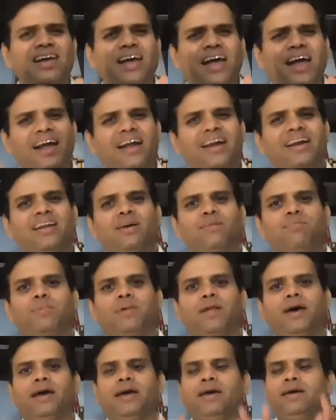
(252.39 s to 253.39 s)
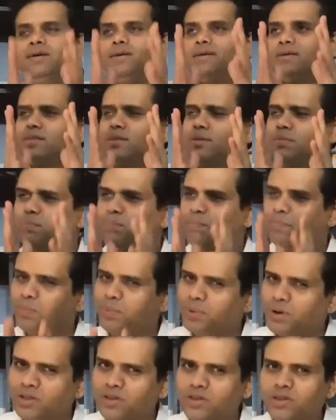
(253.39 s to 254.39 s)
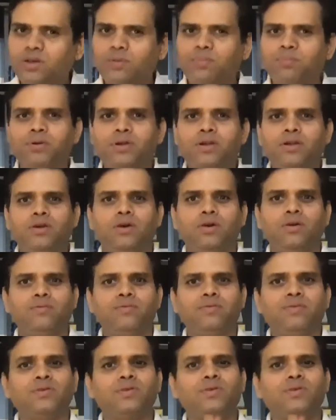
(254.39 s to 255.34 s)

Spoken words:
and apply the principle of